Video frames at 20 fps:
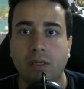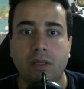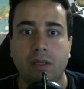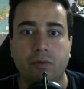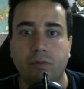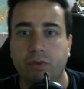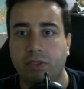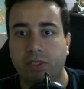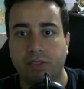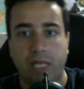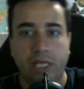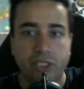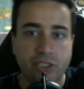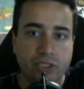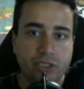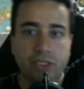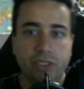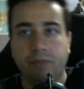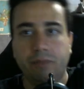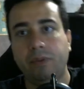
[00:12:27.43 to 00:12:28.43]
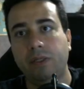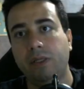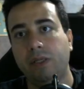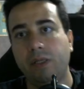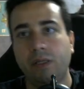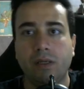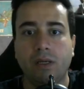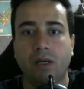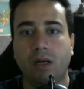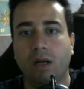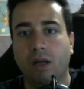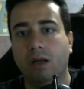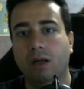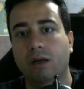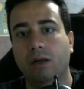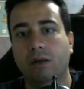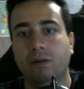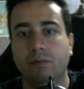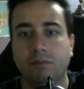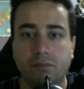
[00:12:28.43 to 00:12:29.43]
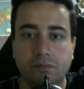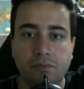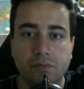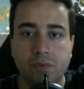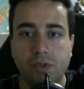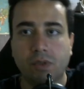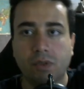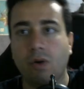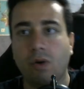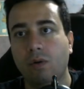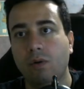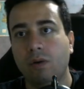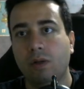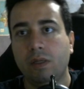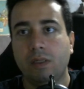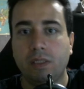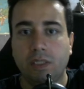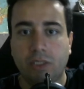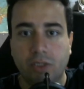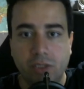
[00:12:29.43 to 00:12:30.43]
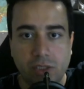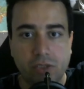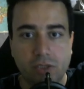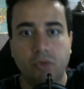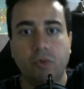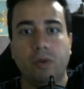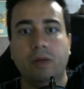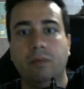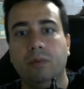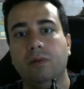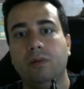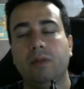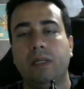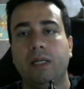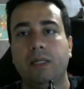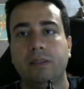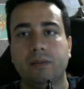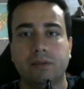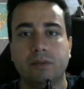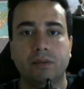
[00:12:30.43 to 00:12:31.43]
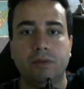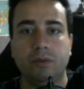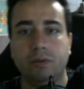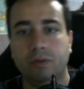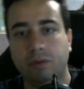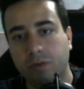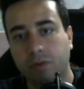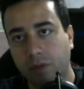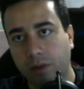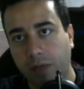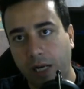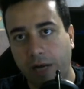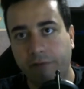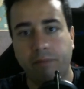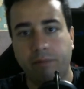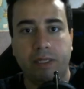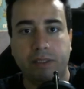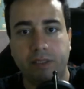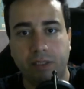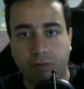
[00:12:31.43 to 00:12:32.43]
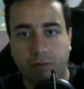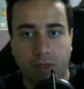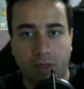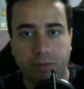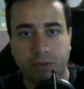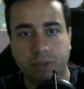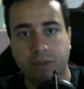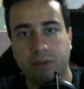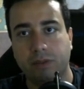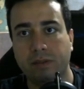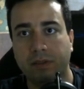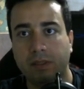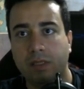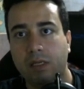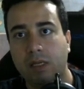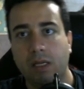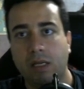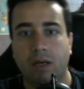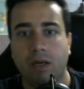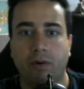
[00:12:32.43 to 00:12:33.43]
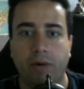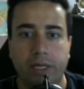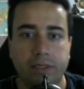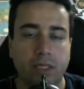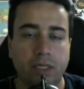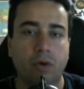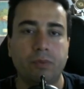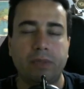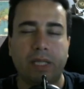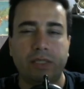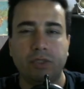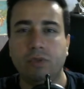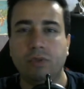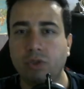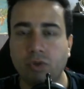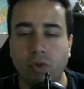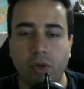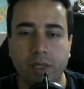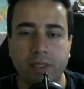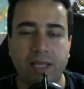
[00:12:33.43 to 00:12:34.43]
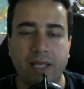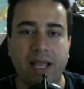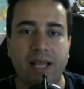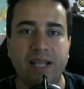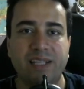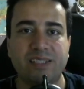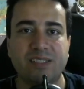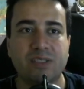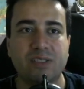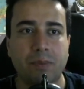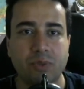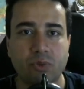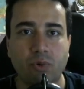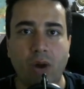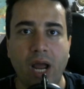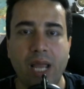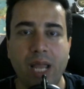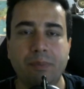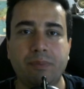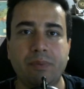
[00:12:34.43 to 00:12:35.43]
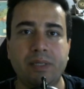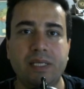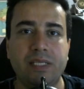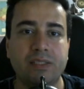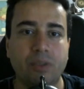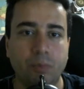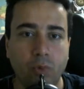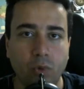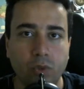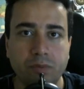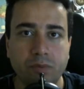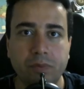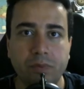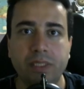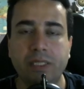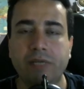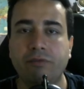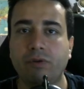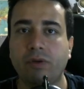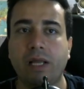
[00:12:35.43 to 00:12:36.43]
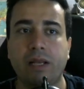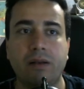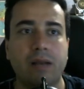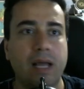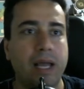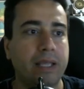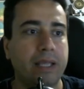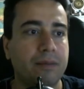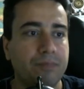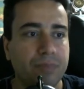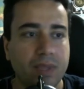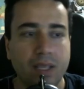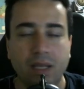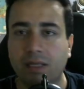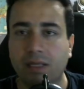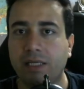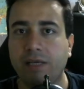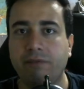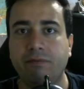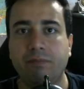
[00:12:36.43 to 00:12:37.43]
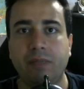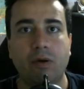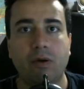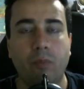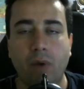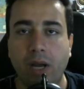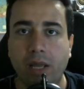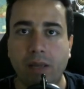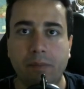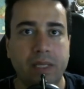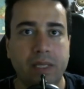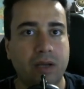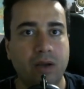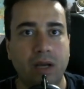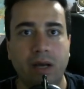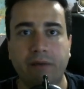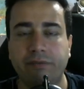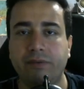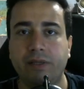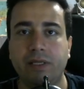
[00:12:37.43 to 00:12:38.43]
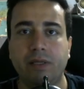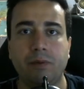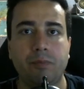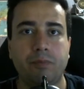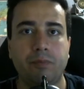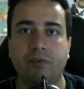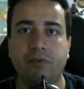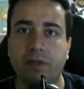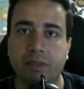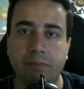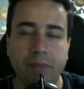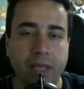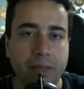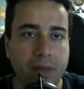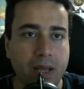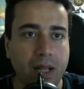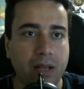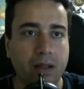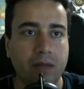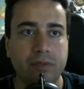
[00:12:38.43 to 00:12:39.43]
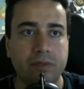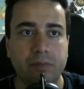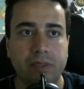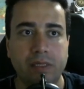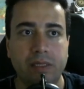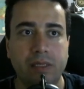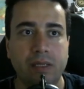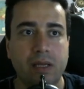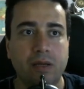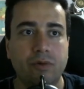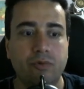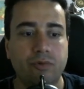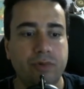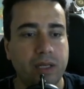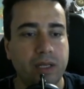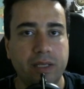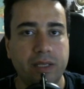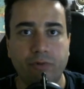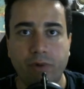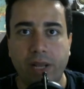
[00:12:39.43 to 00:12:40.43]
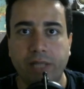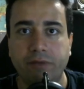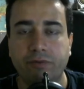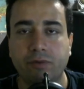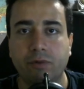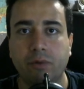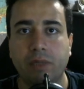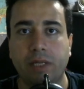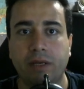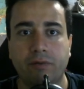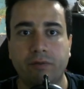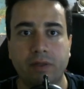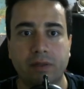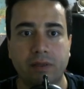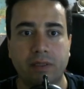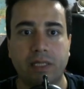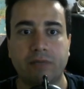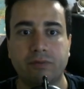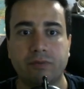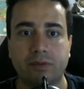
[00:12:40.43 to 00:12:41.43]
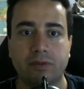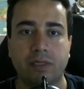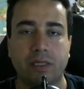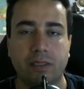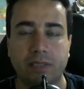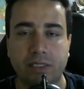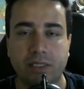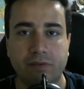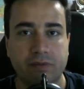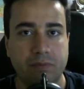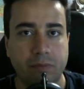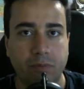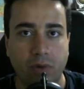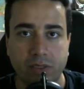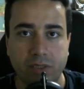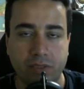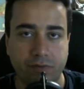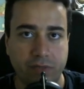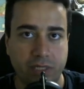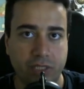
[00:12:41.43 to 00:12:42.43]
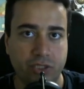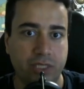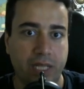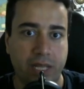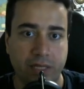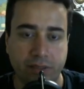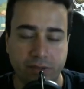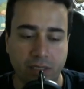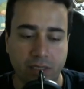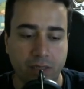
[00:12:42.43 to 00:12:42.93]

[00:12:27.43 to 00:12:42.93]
with this HTTP. So it is doable, and you have plenty of options. All right, I hope that you enjoyed, and subscribe. Please support me. If you can like give me or buy me a coffee via the PayPal, I will be really grateful, and I will, that gives me positive energy and